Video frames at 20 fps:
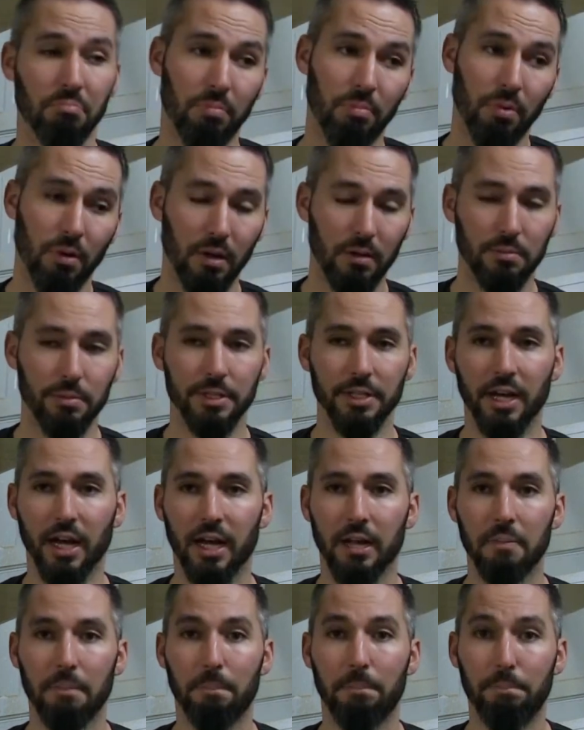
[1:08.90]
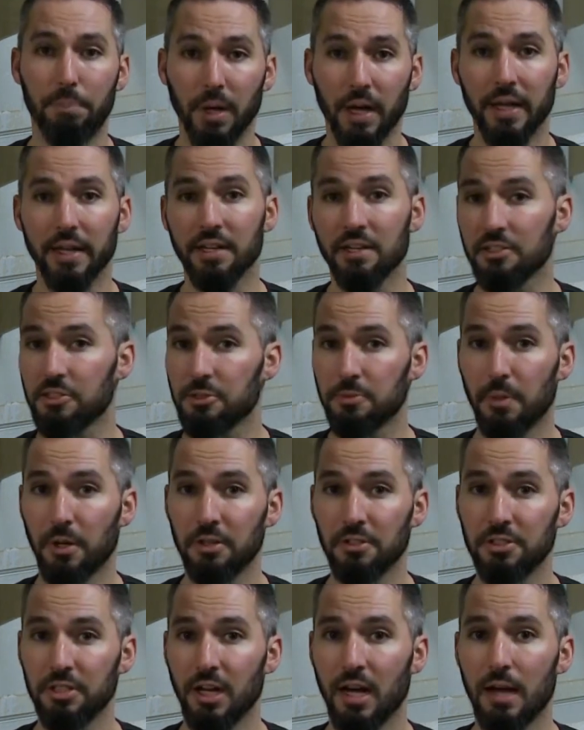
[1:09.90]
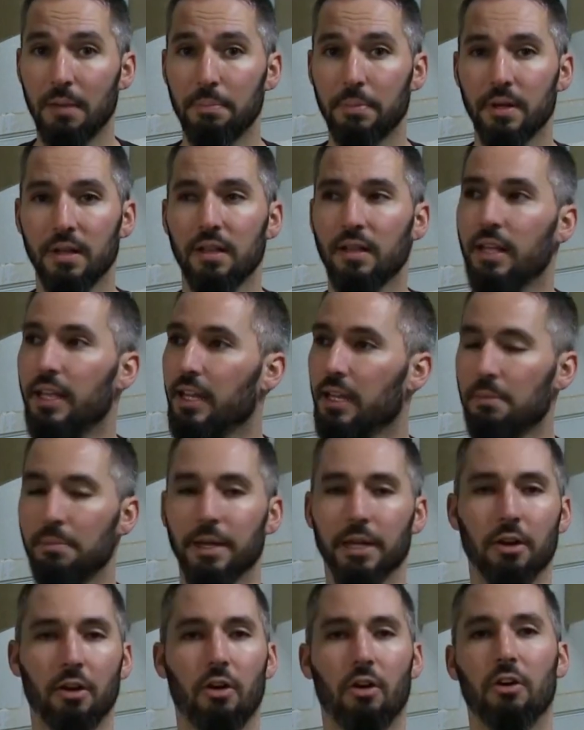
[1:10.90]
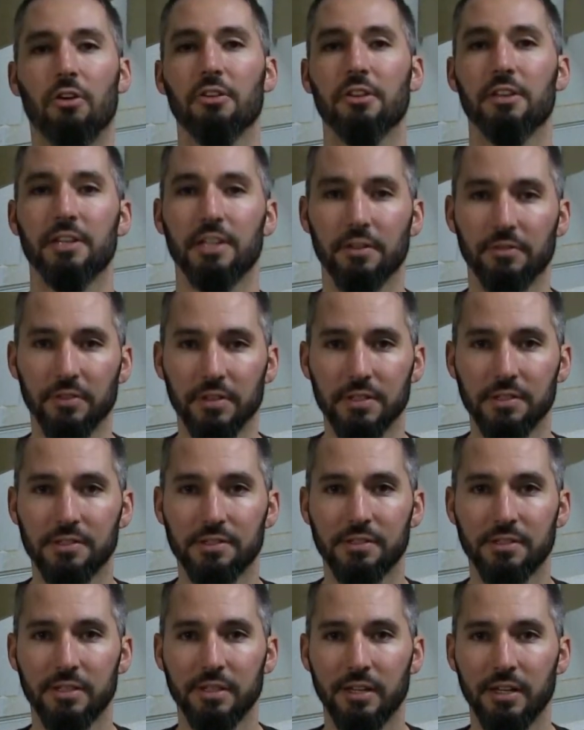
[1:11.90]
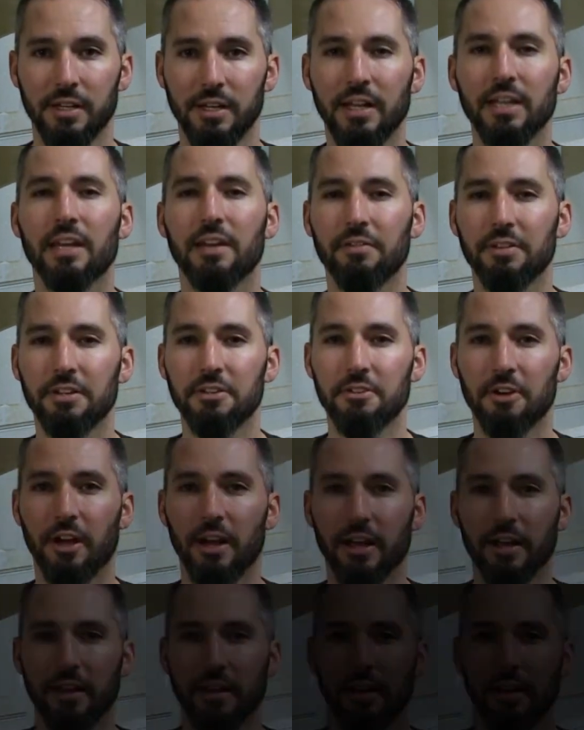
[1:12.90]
Probably not, but in a small shop, it can make all the difference. Give it a try.